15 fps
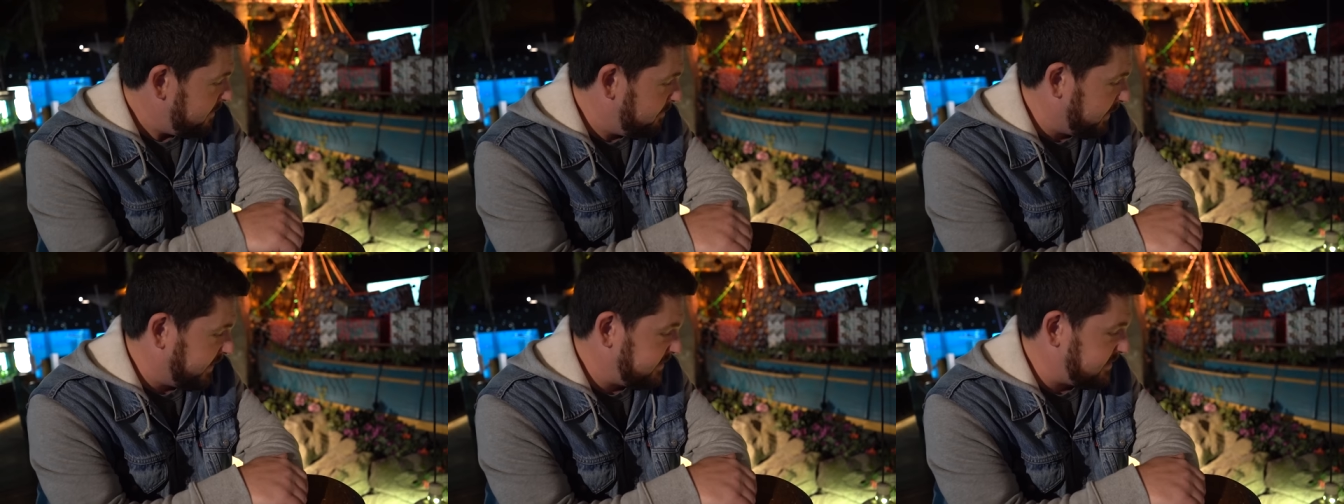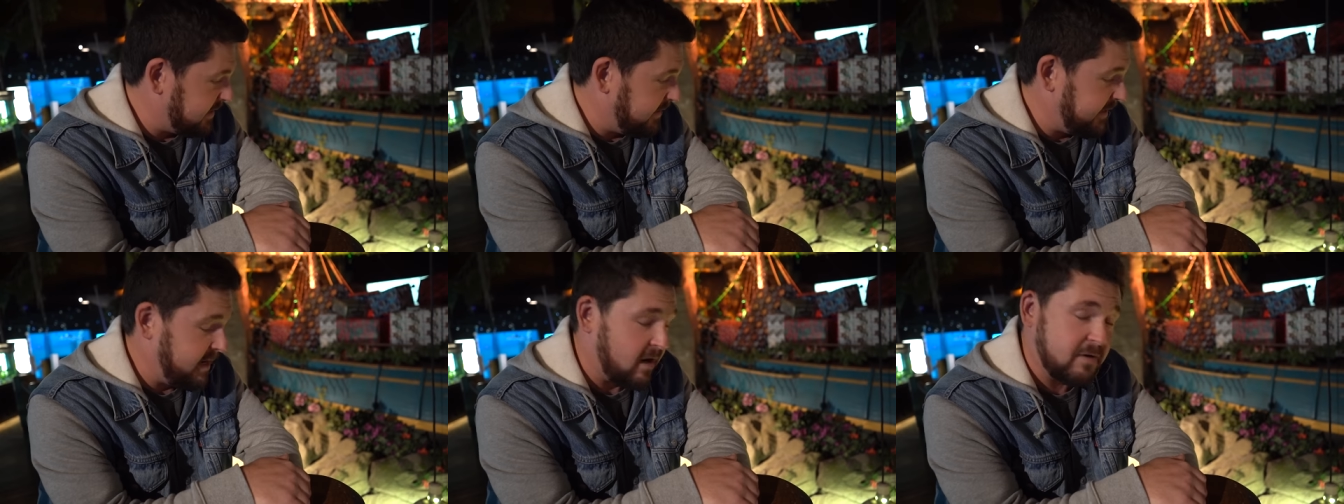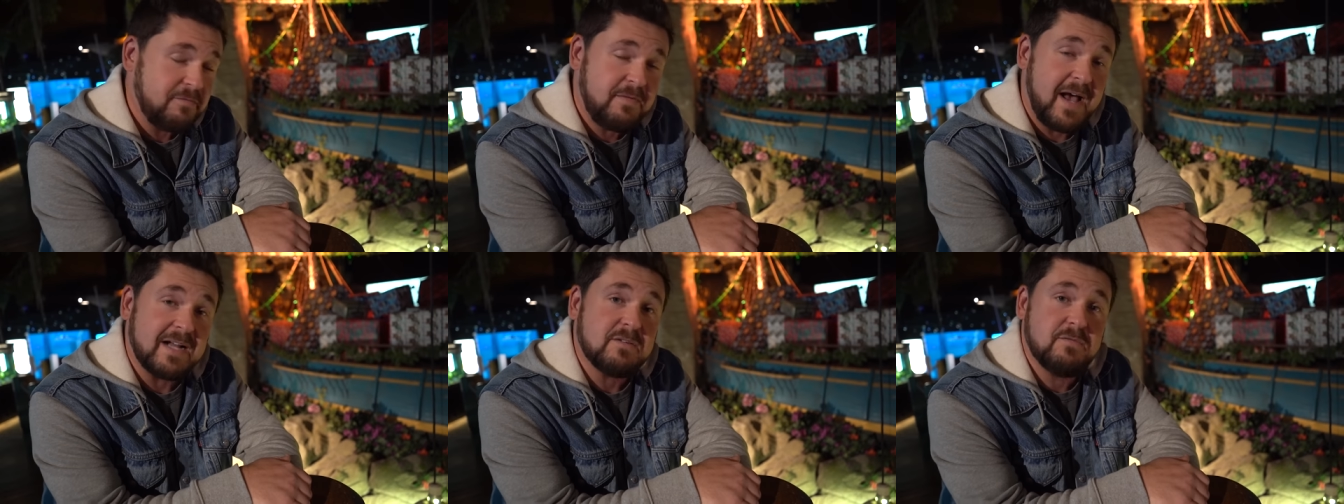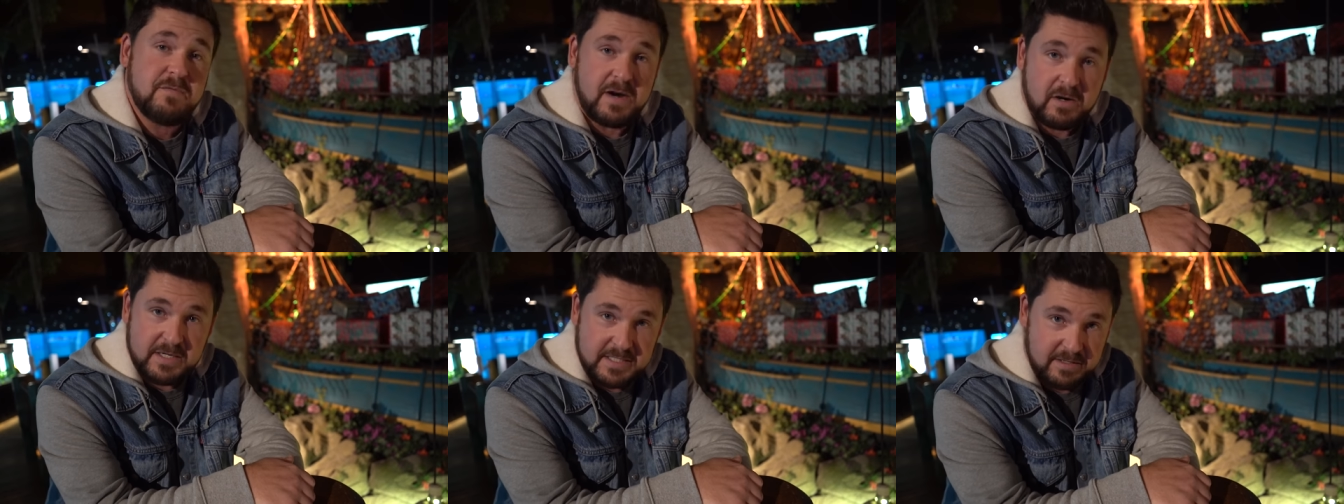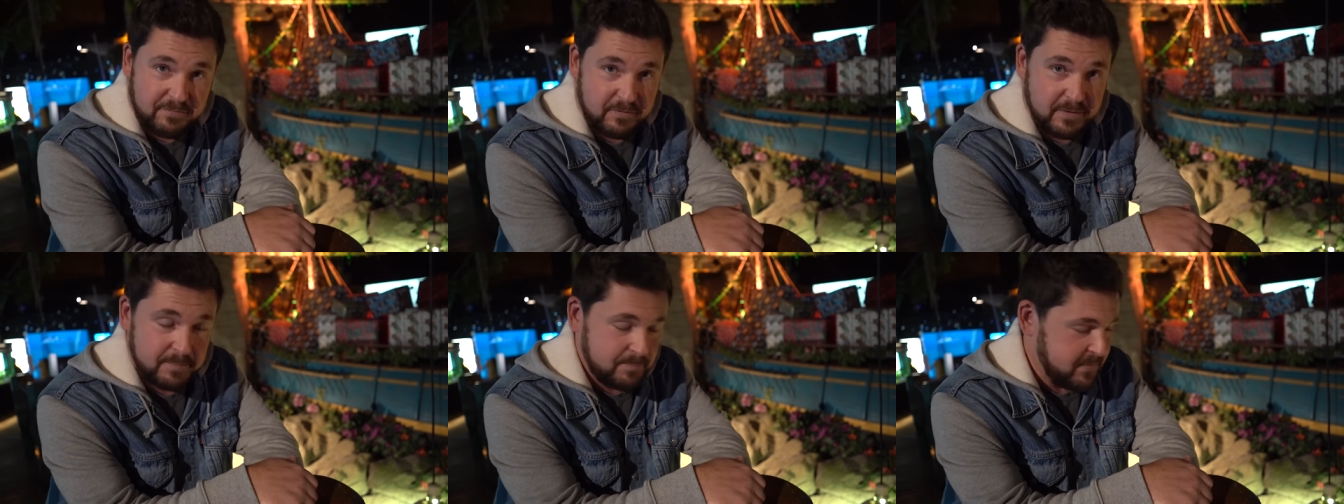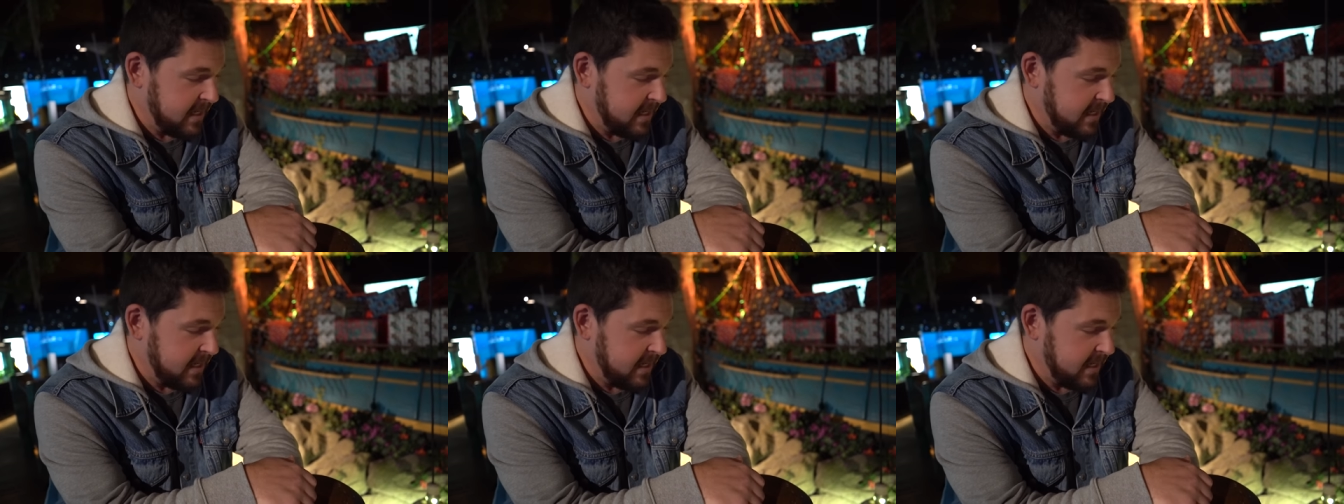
but uh, they are in fact very different,